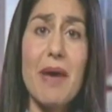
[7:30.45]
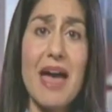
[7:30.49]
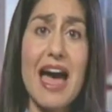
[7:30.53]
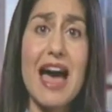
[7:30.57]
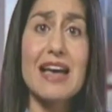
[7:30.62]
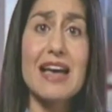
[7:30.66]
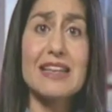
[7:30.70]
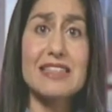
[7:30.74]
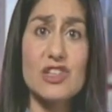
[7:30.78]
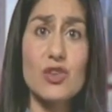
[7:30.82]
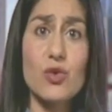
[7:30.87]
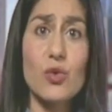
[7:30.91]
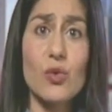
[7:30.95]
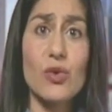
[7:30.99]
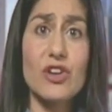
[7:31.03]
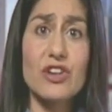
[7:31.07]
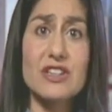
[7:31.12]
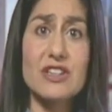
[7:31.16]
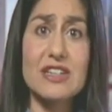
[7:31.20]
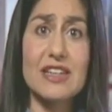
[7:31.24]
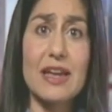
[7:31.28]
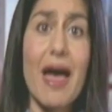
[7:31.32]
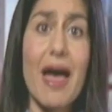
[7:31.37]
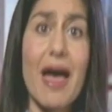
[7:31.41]
pass in
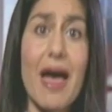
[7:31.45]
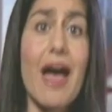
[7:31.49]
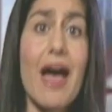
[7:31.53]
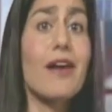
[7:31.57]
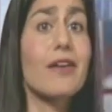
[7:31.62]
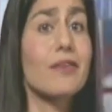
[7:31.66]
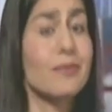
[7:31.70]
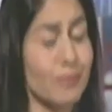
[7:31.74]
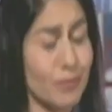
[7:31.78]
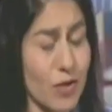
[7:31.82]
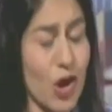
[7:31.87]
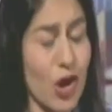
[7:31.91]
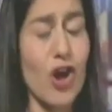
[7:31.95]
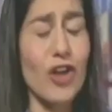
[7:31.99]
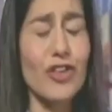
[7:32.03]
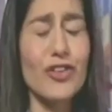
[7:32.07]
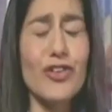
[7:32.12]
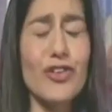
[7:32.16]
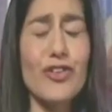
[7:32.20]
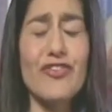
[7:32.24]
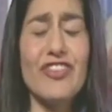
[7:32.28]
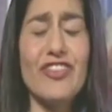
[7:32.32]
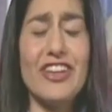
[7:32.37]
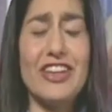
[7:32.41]
order to get back
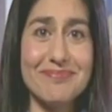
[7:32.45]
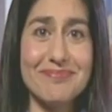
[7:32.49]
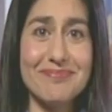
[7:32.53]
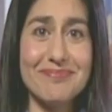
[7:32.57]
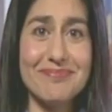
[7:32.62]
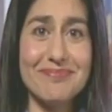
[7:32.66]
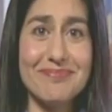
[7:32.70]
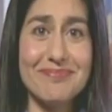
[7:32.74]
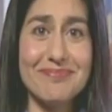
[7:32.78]
on their feet.